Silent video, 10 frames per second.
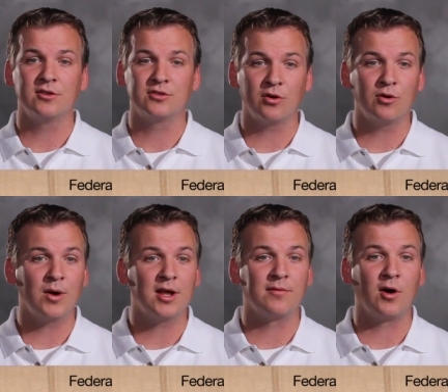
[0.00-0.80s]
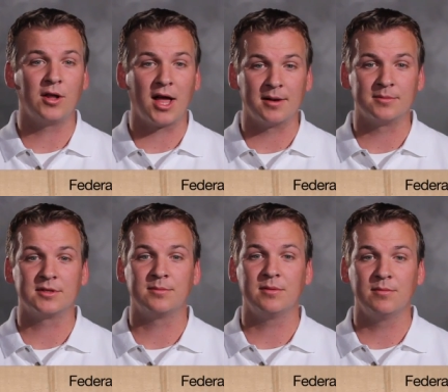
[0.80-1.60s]
total weight of all items
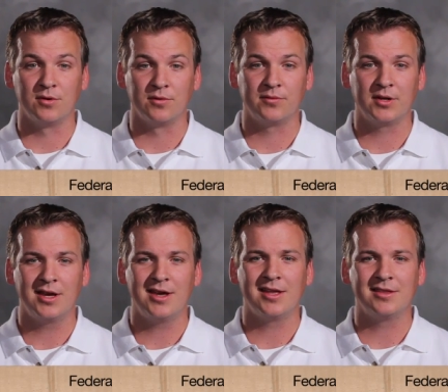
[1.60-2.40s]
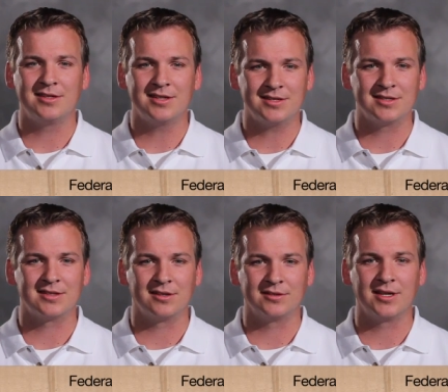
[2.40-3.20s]
to be moved, and the
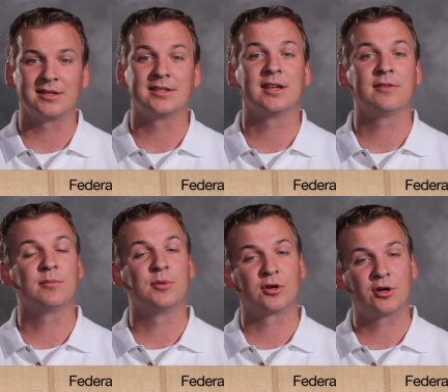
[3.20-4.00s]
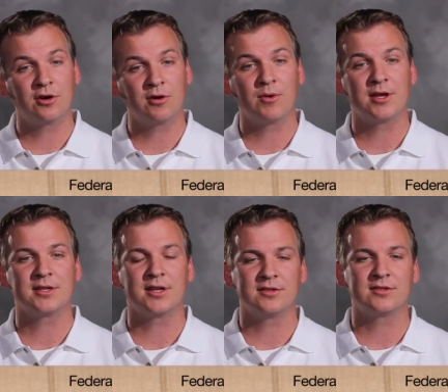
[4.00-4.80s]
distance it'll take to get from your current
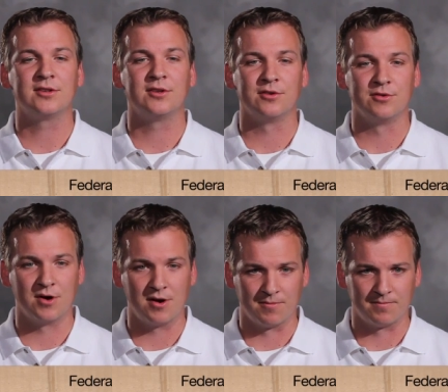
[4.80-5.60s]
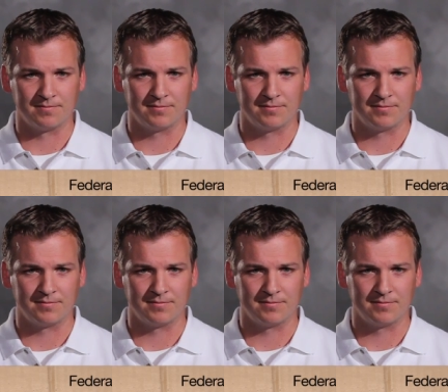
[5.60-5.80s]
residence to your new home.